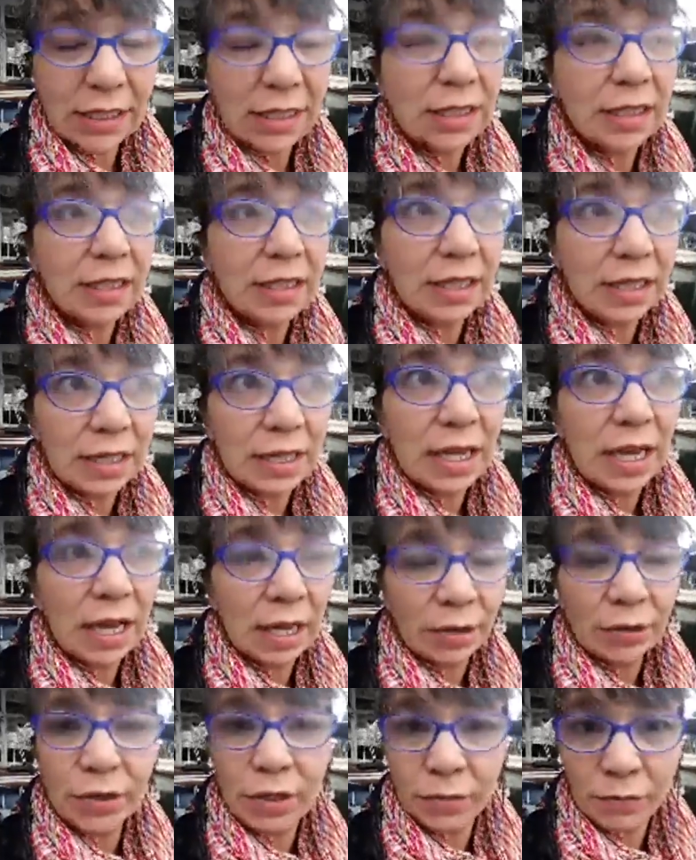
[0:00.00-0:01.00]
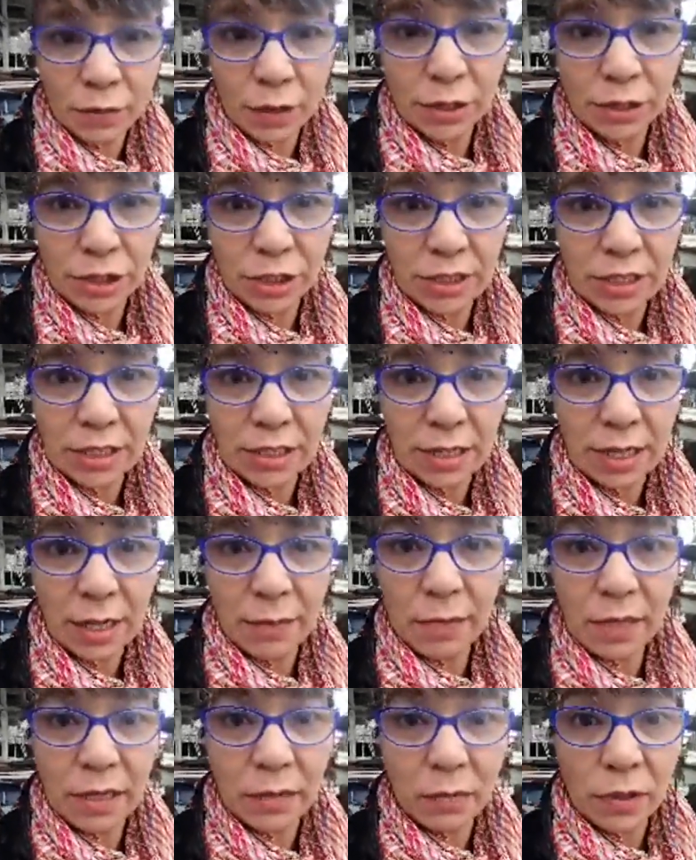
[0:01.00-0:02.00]
Get out of Washington. I've
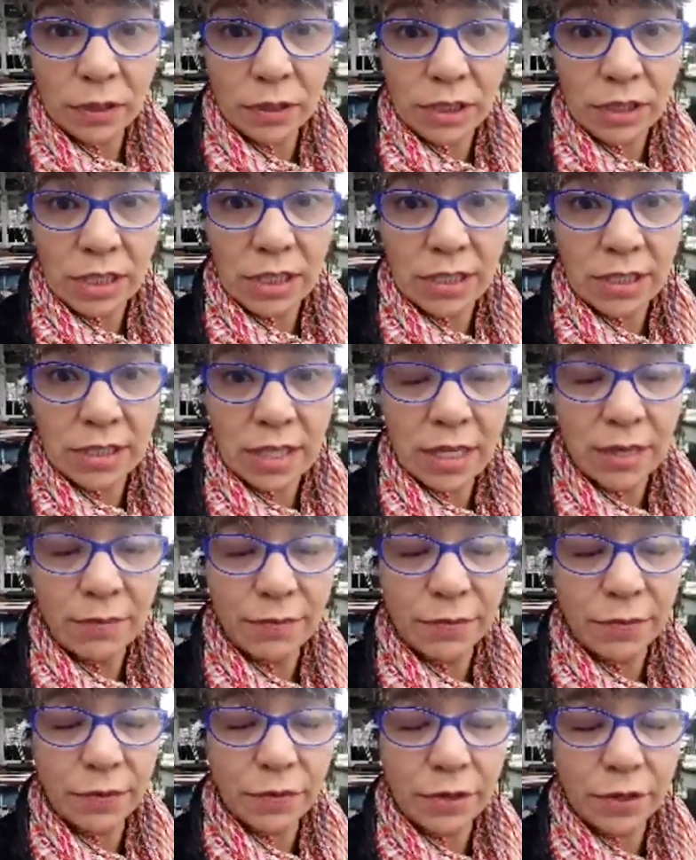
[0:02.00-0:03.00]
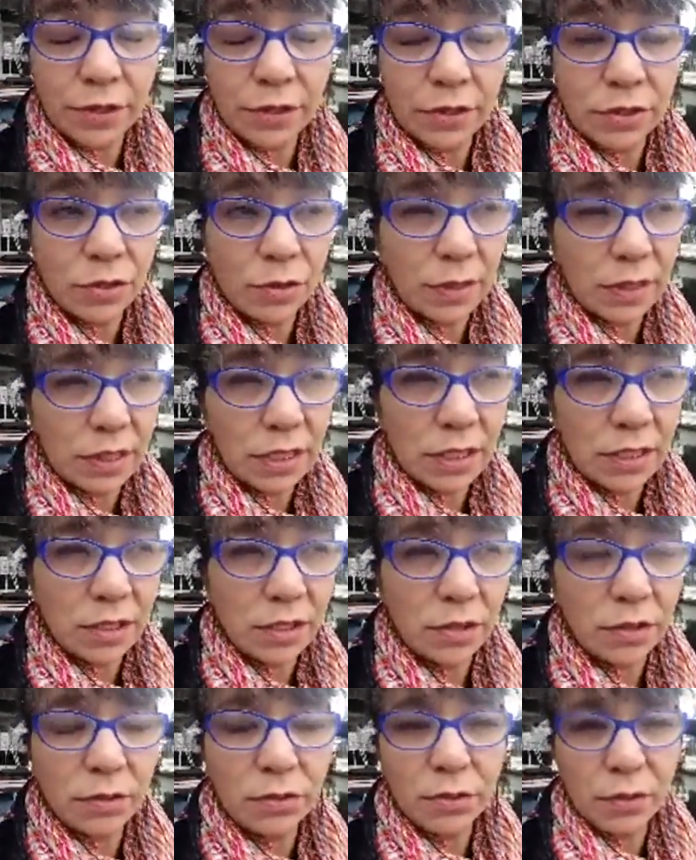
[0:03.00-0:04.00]
been in Washington State for
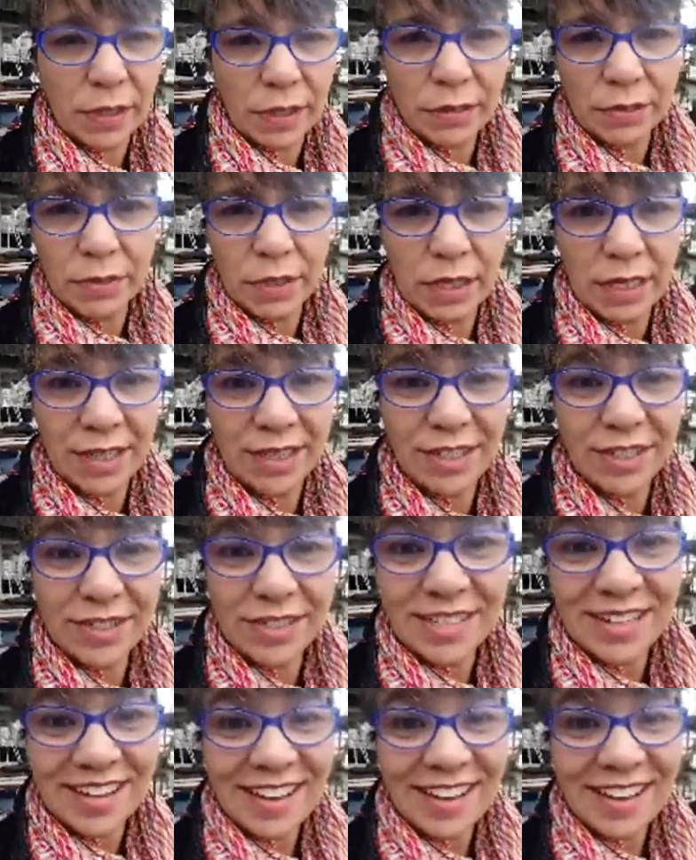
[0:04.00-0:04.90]
22, 23 years.